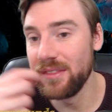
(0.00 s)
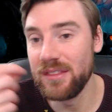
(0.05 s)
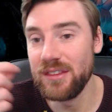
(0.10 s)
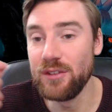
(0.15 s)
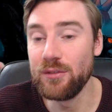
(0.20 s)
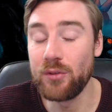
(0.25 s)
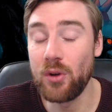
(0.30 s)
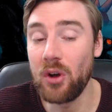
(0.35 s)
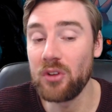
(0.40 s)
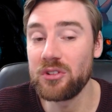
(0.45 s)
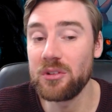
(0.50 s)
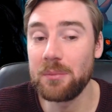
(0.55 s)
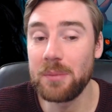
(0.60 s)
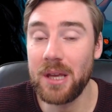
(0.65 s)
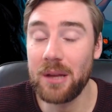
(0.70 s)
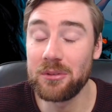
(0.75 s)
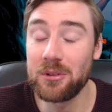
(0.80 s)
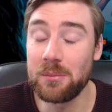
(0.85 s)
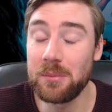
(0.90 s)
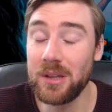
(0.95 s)
You've got to be
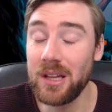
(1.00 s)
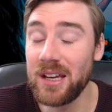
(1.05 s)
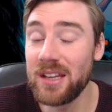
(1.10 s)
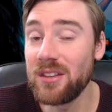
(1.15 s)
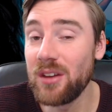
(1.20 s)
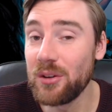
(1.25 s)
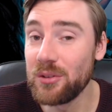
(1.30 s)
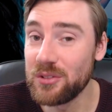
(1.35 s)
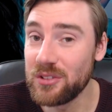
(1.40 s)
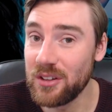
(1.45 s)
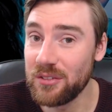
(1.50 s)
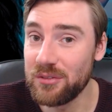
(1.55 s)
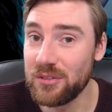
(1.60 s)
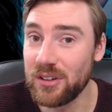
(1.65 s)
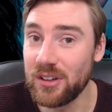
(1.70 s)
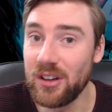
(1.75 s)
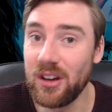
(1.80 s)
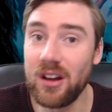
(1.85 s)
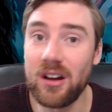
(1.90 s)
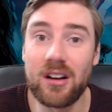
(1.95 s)
able to play those different
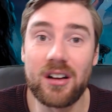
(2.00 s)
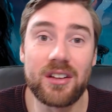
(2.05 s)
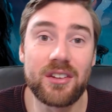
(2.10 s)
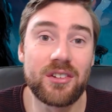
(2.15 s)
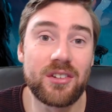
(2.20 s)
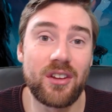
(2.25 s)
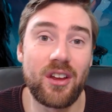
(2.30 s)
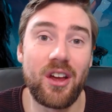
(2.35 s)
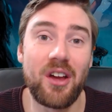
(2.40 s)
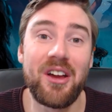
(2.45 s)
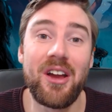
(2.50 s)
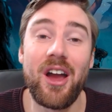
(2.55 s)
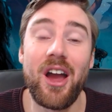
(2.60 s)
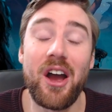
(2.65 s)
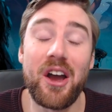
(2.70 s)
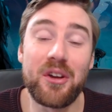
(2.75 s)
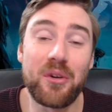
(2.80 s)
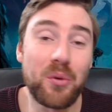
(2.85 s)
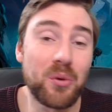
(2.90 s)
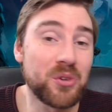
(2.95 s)
cards
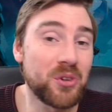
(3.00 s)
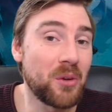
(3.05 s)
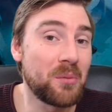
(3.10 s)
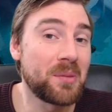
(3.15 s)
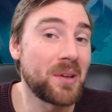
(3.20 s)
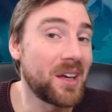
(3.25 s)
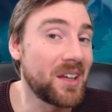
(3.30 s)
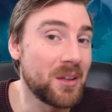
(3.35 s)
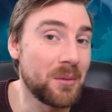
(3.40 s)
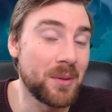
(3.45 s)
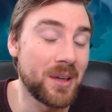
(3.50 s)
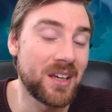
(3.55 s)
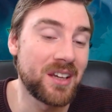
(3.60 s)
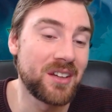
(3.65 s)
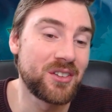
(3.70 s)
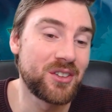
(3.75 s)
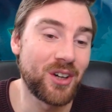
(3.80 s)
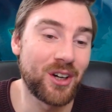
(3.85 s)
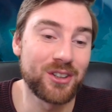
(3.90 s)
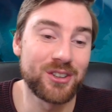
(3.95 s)
and also play them in
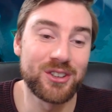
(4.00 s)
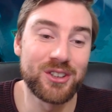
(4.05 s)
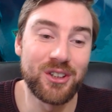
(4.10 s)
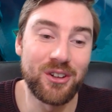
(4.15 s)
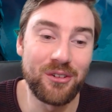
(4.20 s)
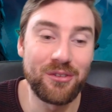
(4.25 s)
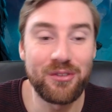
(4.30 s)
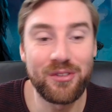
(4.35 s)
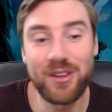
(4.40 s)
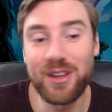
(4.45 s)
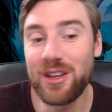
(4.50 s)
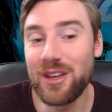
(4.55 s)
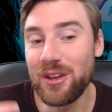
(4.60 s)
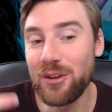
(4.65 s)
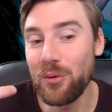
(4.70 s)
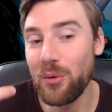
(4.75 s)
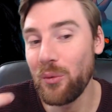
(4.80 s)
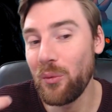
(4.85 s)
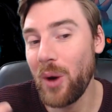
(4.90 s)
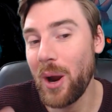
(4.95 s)
conjunction of the
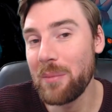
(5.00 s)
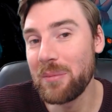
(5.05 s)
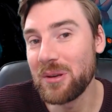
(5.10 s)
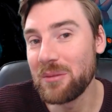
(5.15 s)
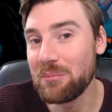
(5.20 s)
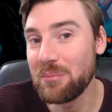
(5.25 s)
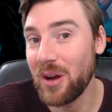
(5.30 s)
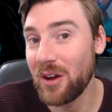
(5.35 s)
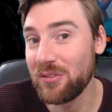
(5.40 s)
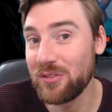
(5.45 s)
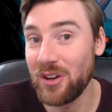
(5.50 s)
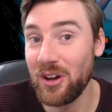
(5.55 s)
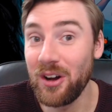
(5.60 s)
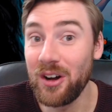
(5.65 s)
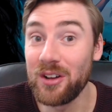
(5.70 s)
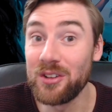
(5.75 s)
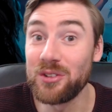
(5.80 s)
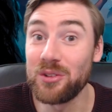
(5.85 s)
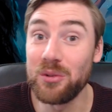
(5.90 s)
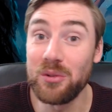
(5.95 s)
weapon buff
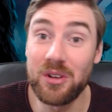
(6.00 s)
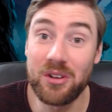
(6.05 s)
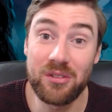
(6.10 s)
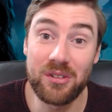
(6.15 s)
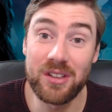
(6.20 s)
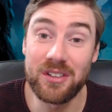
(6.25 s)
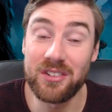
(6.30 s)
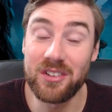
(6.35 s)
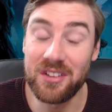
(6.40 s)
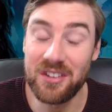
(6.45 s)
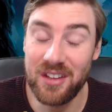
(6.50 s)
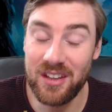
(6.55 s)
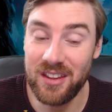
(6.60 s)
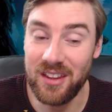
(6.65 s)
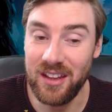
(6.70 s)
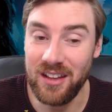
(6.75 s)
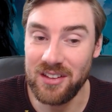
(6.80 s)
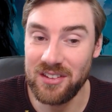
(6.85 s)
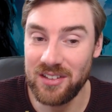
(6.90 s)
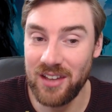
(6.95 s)
cards to increase the
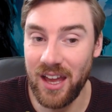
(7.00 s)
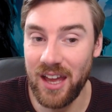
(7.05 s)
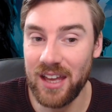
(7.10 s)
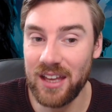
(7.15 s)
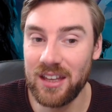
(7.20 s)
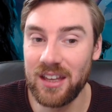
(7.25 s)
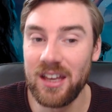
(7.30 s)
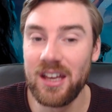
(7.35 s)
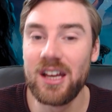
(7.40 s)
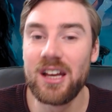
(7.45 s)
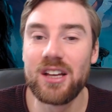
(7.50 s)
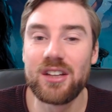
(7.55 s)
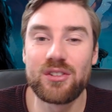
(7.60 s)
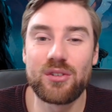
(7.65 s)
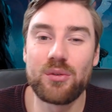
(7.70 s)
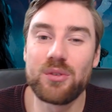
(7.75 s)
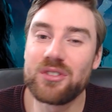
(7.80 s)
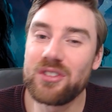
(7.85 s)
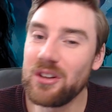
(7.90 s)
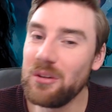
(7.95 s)
attack. So
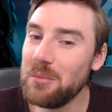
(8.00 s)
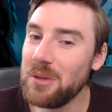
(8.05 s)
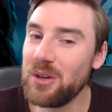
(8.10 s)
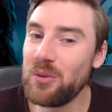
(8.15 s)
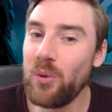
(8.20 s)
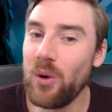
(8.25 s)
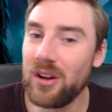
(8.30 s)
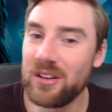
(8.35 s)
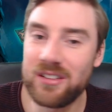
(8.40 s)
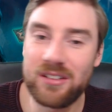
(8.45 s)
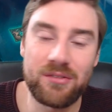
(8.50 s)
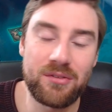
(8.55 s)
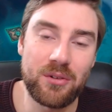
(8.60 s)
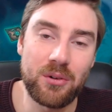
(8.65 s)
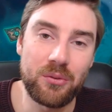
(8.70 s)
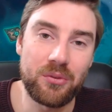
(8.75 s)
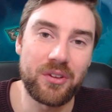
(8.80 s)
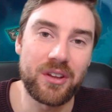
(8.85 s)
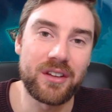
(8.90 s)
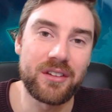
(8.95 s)
it's going to be quite a
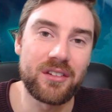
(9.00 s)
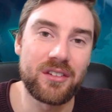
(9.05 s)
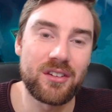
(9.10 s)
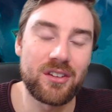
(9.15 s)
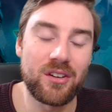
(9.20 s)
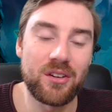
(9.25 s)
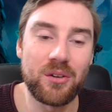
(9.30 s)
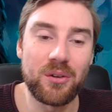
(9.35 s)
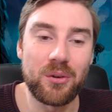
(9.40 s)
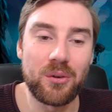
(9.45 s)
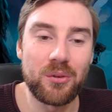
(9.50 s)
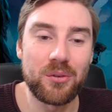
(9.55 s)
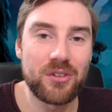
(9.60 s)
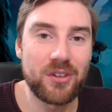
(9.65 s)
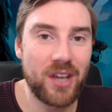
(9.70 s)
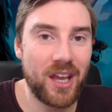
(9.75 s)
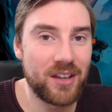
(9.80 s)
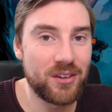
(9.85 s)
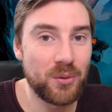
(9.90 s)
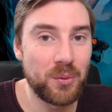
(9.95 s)
difficult thing to
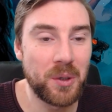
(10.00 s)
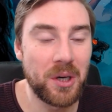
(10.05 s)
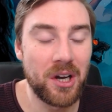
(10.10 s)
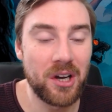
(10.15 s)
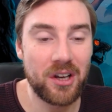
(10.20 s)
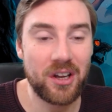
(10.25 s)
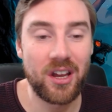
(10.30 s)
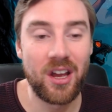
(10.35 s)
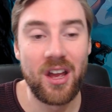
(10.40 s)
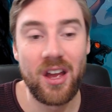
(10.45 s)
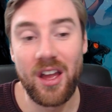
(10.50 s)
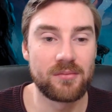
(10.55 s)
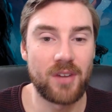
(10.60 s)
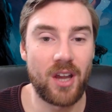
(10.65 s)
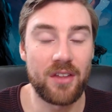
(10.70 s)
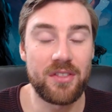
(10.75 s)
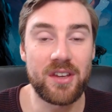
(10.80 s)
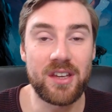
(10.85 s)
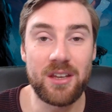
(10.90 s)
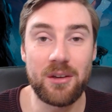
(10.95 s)
get to work. I
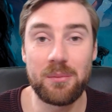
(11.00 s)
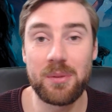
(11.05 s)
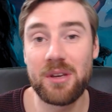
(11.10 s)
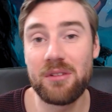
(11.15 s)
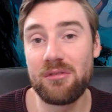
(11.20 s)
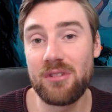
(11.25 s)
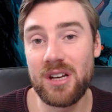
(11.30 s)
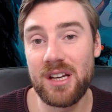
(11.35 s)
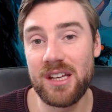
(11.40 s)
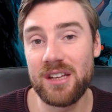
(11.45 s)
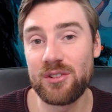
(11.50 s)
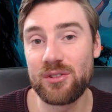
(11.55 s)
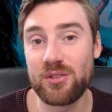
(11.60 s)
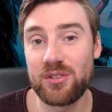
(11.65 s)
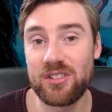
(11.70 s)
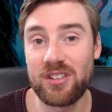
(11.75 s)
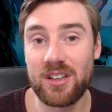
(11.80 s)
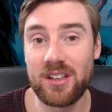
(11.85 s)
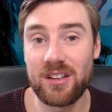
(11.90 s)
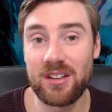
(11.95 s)
think it'd be a really
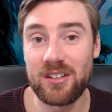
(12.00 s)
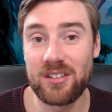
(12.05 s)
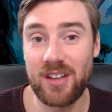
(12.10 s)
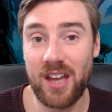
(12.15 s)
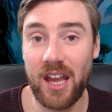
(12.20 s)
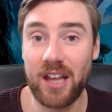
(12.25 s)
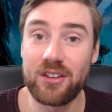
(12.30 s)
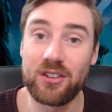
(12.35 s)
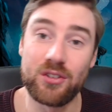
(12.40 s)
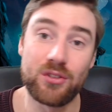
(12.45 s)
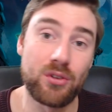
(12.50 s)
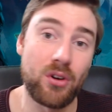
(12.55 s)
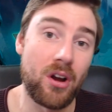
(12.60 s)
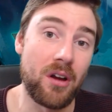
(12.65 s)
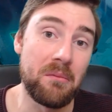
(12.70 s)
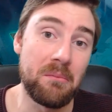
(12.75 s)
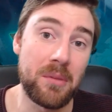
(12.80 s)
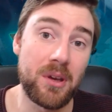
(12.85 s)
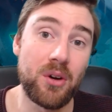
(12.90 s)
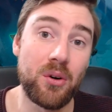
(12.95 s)
interesting deck to try
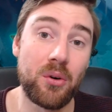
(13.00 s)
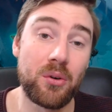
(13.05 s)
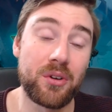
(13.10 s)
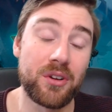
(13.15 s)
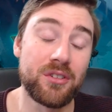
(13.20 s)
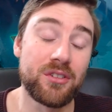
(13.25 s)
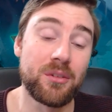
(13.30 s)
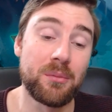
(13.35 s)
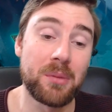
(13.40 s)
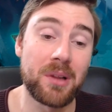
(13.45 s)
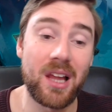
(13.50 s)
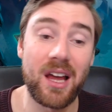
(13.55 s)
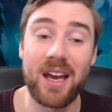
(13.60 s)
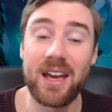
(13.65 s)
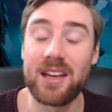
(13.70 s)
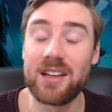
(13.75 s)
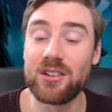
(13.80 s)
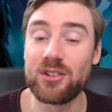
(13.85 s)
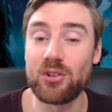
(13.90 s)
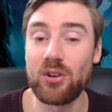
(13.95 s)
and build and to
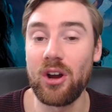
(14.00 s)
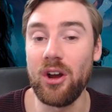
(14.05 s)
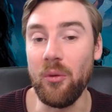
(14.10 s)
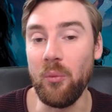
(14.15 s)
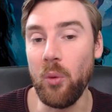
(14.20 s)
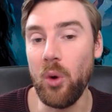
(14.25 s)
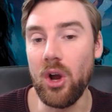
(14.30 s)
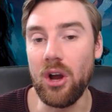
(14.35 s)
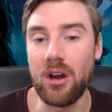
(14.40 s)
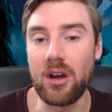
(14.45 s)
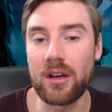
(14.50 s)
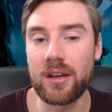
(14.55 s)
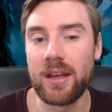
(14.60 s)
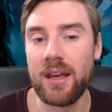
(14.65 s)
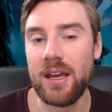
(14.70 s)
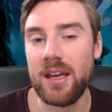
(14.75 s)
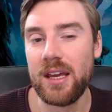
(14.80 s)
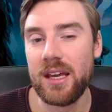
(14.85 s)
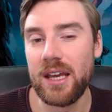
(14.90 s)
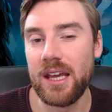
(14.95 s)
play and try and work.
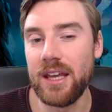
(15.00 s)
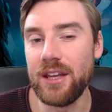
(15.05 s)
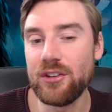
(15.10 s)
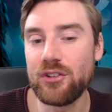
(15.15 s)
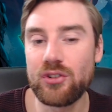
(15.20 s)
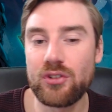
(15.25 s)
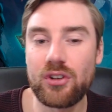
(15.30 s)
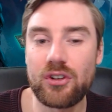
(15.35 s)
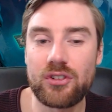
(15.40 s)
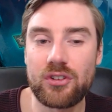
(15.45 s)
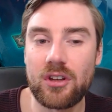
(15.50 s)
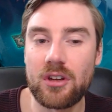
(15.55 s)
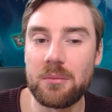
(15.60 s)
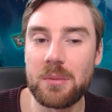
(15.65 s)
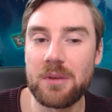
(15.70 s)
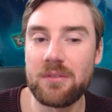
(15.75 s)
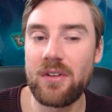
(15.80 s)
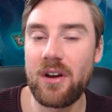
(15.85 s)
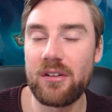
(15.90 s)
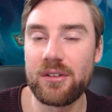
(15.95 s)
It's just going to
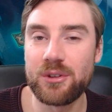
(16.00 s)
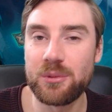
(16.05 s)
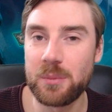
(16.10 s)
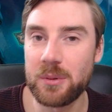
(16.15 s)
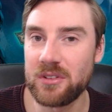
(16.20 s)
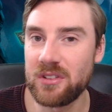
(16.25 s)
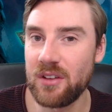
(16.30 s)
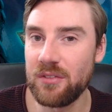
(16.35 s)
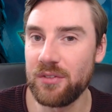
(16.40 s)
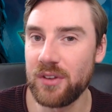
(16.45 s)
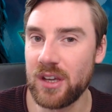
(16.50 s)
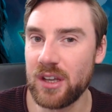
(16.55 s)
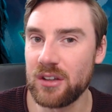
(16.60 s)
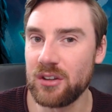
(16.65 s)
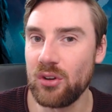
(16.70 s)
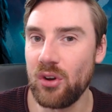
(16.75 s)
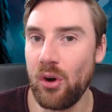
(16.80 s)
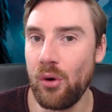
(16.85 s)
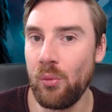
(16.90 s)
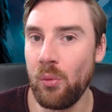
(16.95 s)
be very specific and
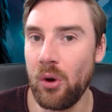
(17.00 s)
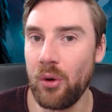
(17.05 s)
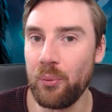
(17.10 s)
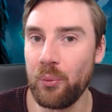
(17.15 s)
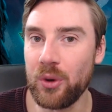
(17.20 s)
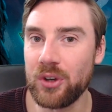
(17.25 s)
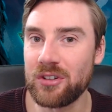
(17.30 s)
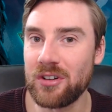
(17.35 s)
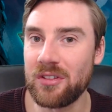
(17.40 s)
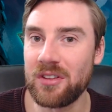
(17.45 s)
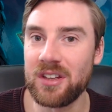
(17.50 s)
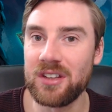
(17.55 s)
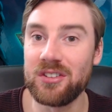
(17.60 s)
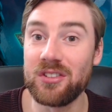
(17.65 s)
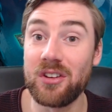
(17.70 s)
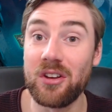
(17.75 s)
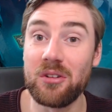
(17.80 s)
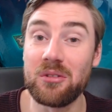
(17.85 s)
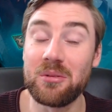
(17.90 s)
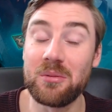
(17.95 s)
not one which I think is
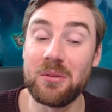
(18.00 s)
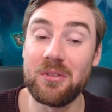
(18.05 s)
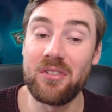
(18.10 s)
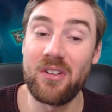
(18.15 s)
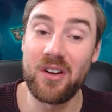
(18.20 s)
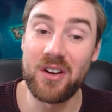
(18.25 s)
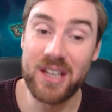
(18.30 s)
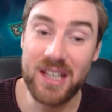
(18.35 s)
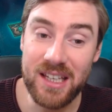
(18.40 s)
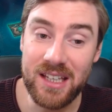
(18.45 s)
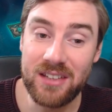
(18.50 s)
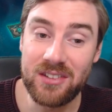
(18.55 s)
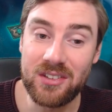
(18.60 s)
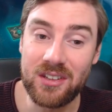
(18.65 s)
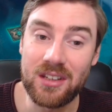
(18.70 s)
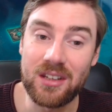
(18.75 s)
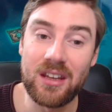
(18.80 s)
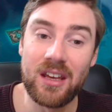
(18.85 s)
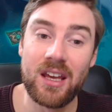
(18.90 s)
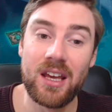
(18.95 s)
going to be very
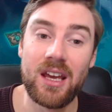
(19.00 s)
easy.